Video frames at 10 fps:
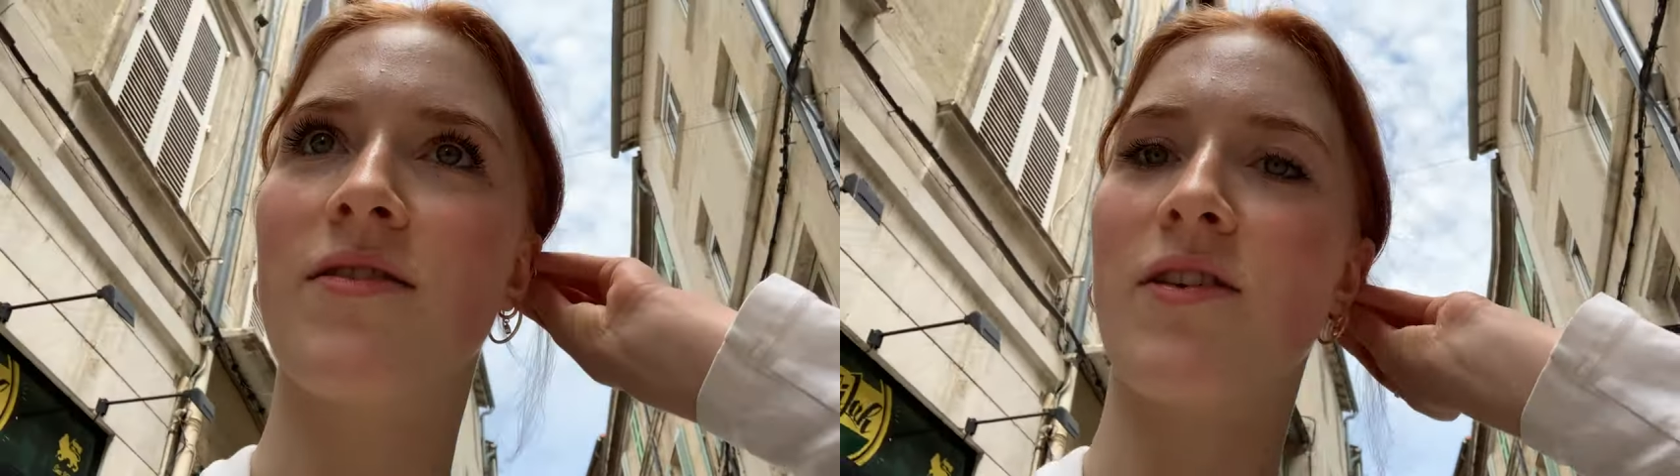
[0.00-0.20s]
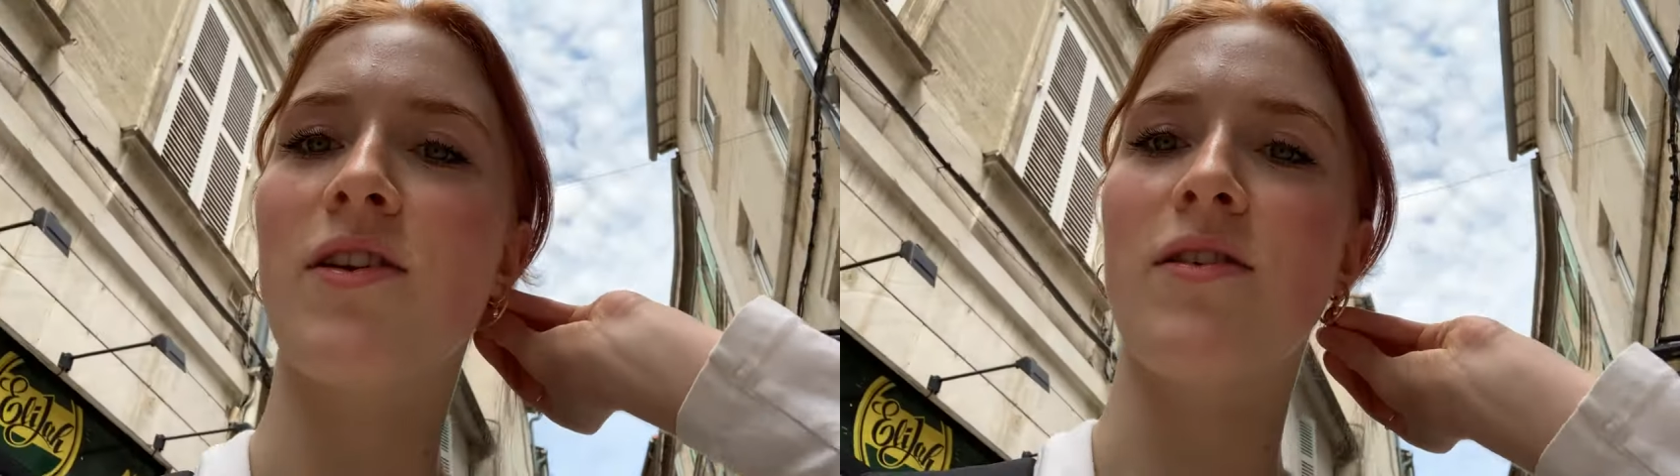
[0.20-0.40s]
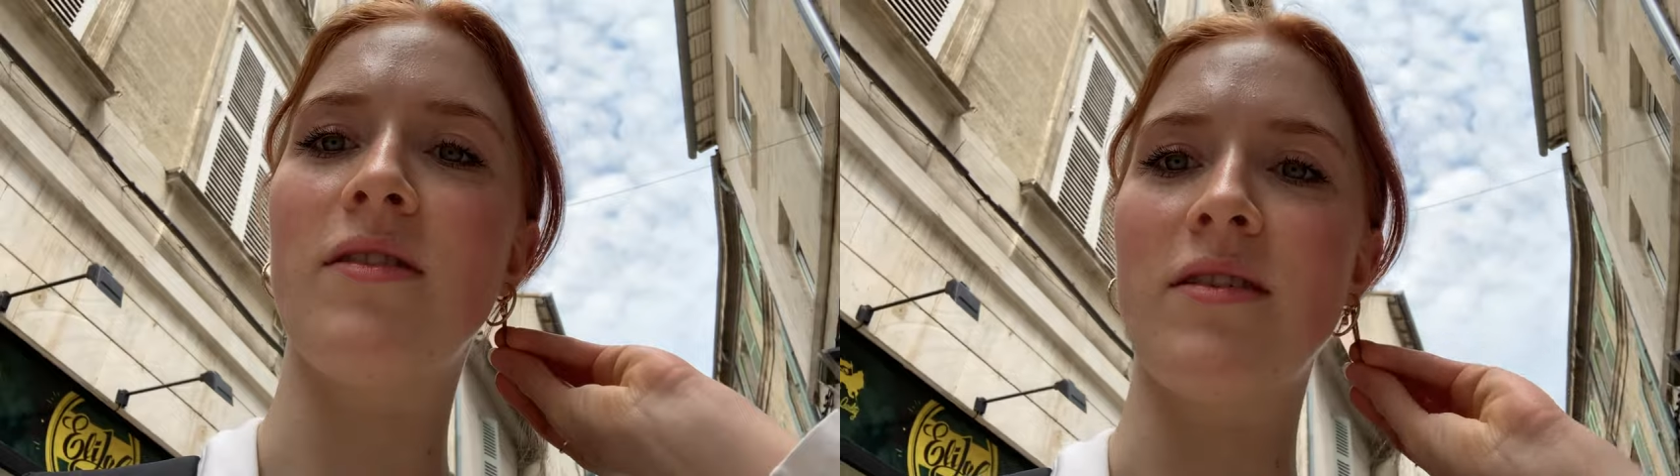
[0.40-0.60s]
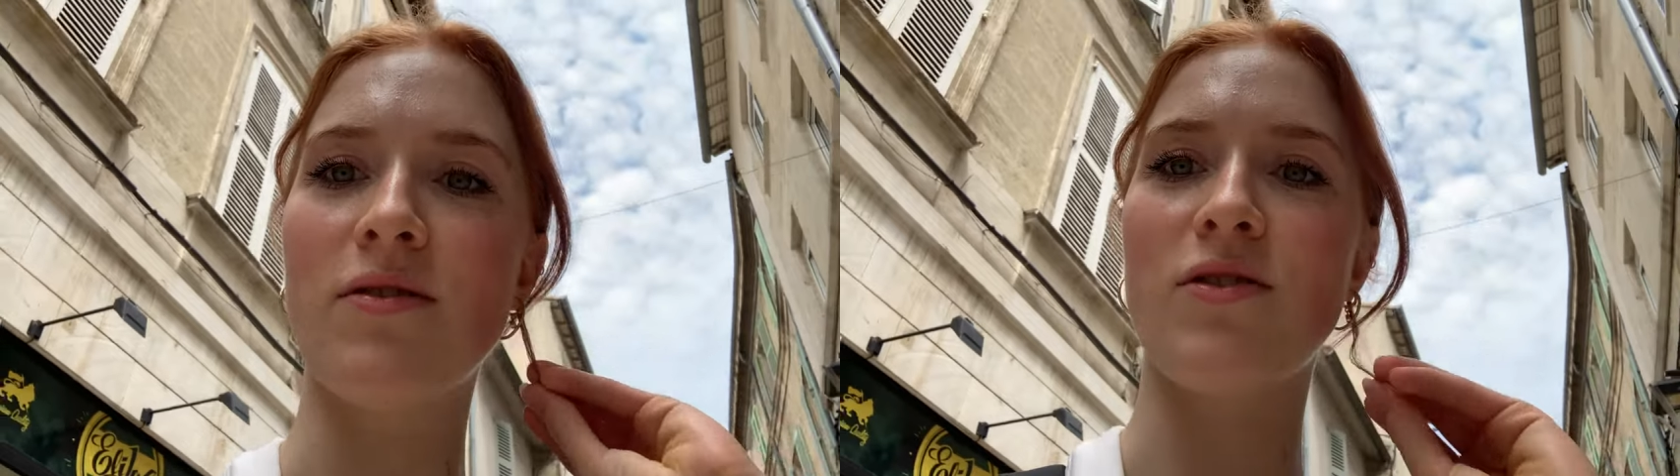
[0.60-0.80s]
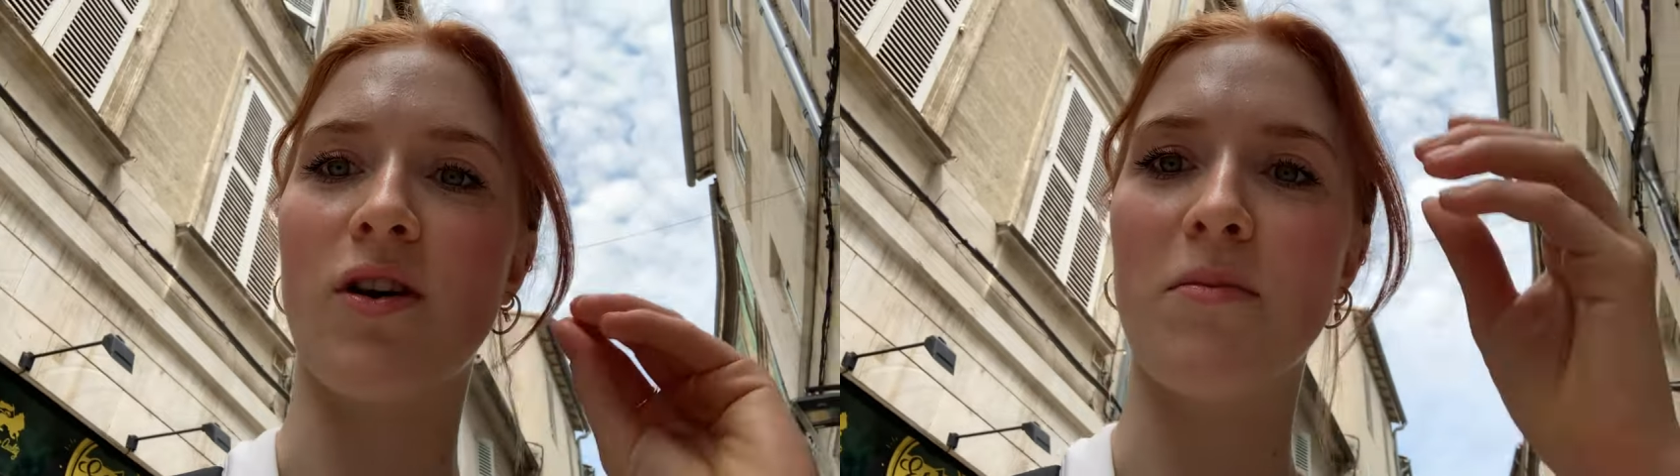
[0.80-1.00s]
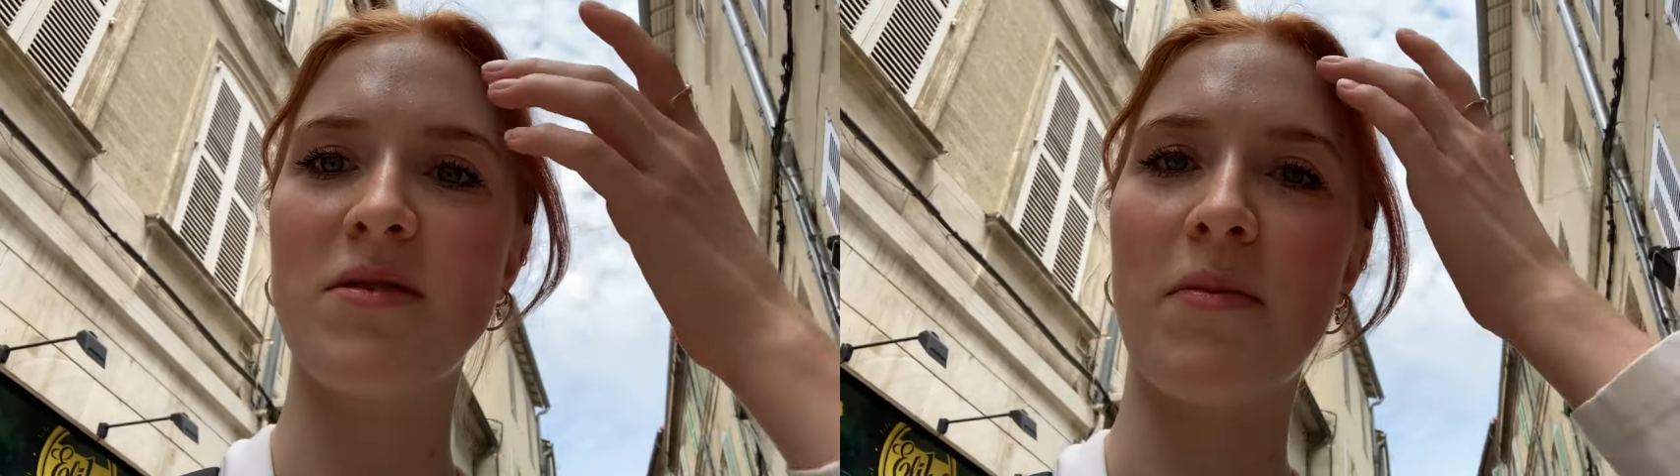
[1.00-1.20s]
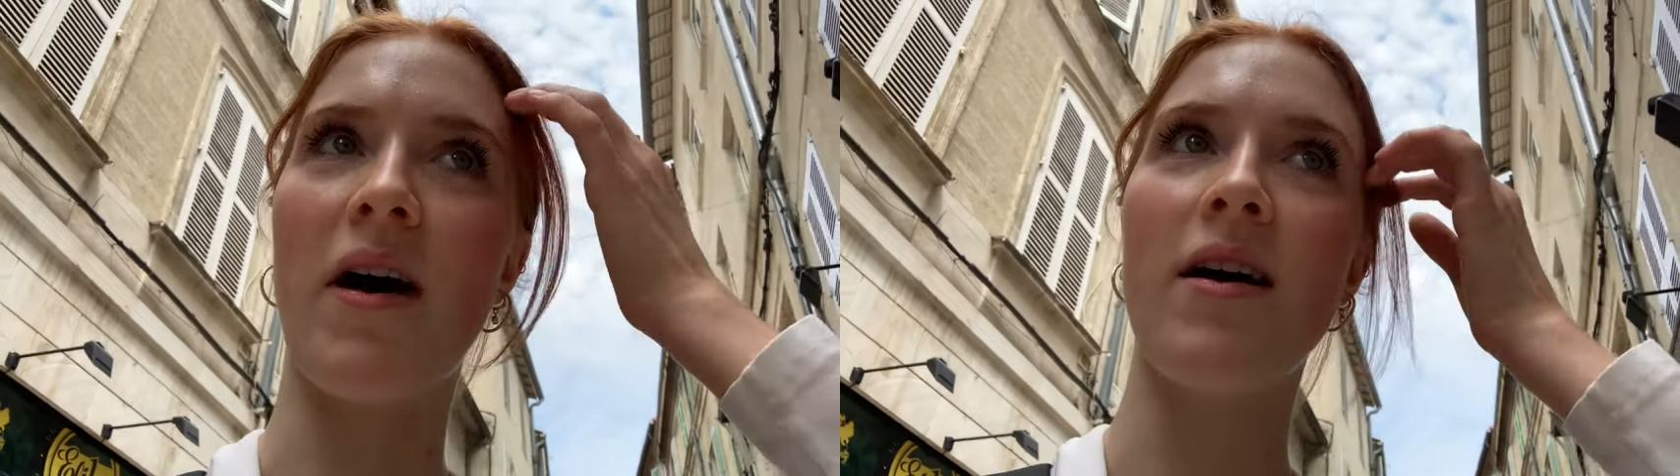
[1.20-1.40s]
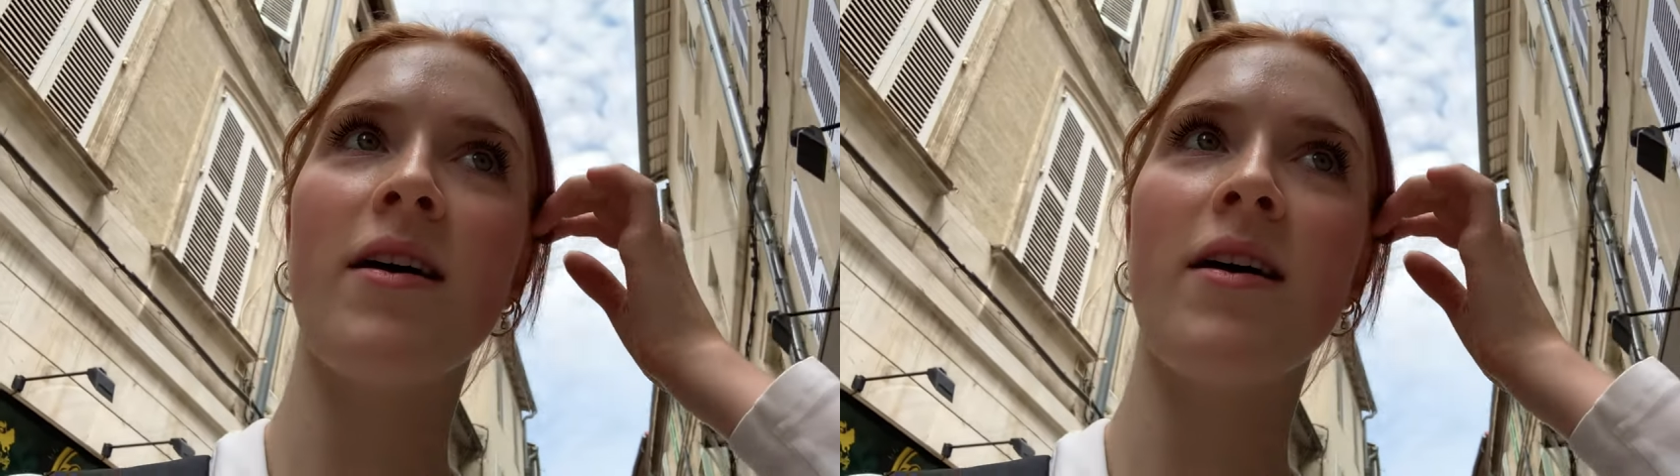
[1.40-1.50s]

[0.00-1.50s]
cute little shops, but